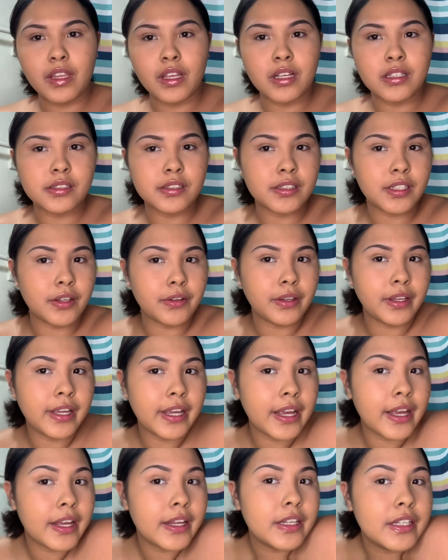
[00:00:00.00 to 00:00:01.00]
So yeah,
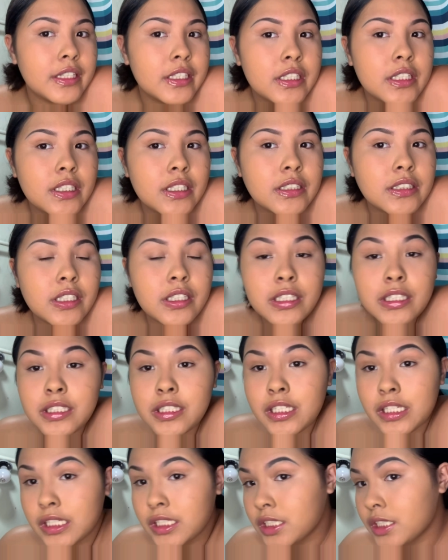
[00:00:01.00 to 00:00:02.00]
so this
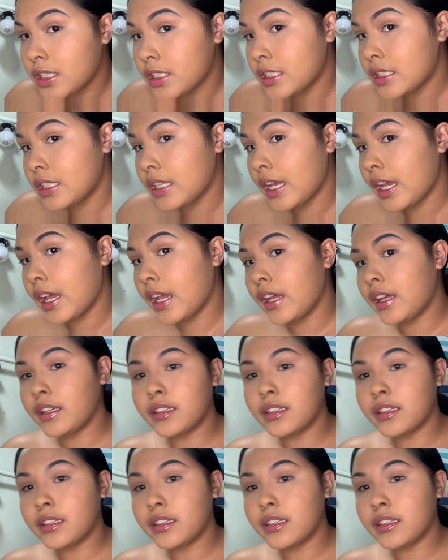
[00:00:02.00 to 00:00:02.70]
is just that